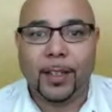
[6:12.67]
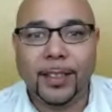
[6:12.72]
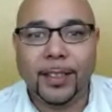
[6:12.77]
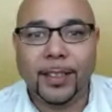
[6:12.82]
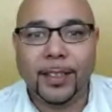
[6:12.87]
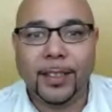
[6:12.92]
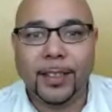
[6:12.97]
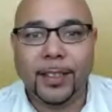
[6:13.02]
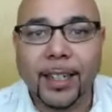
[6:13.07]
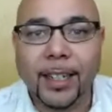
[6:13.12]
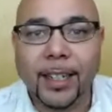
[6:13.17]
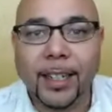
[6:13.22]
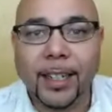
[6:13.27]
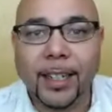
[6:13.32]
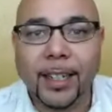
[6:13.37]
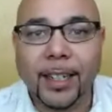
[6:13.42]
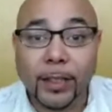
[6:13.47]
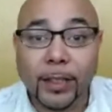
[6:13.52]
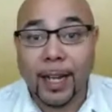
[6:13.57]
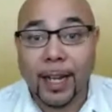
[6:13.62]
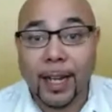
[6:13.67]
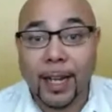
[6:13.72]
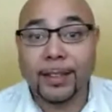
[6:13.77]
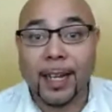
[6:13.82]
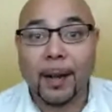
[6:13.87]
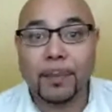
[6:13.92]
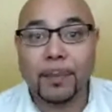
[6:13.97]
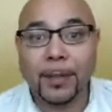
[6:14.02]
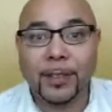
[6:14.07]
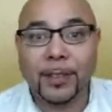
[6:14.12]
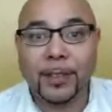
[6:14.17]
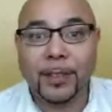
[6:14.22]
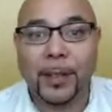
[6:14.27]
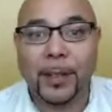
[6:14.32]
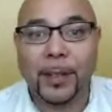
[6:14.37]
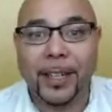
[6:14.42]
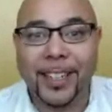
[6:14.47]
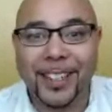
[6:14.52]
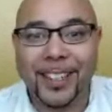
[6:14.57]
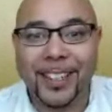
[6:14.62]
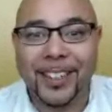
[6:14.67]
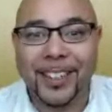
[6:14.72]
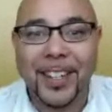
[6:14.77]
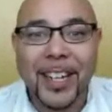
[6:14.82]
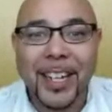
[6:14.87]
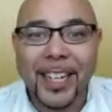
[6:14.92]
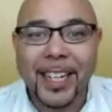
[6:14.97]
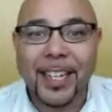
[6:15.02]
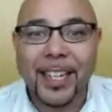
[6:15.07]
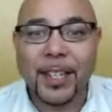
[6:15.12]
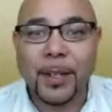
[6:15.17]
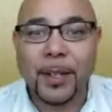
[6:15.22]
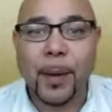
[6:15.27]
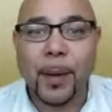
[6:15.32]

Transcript: says this, which has happened to me